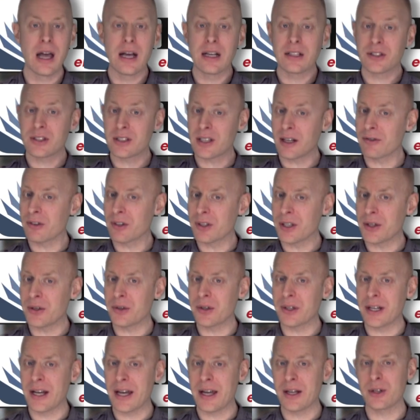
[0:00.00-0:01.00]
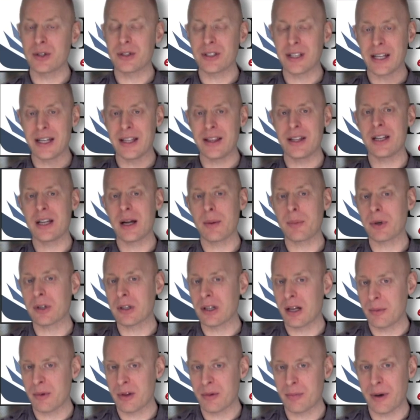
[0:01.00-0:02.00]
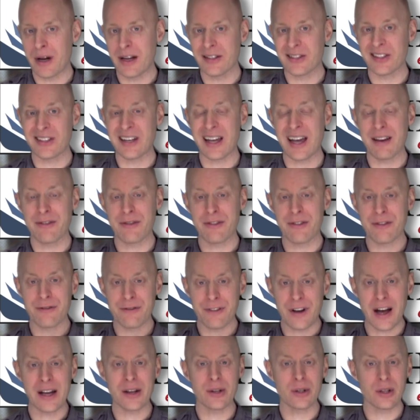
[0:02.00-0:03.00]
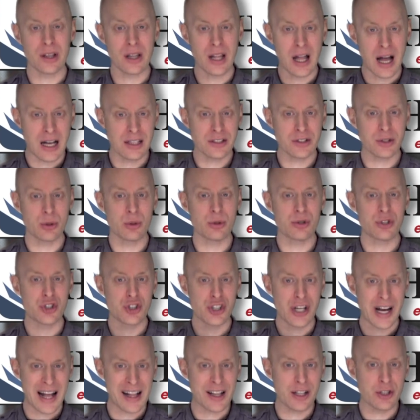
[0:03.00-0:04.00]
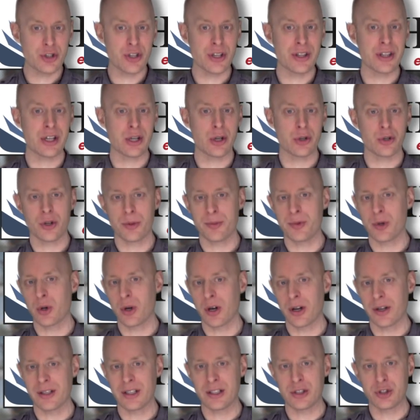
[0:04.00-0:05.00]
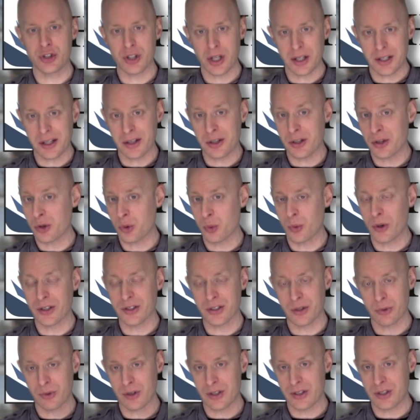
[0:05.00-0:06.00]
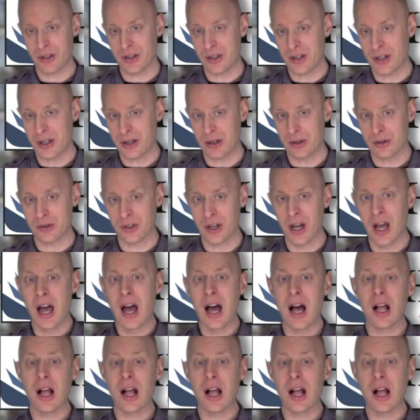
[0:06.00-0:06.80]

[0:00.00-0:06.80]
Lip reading: Several irrigators in the upper Klamath Basin have filed lawsuits challenging the OWRD's shutdown of their wells in recent years,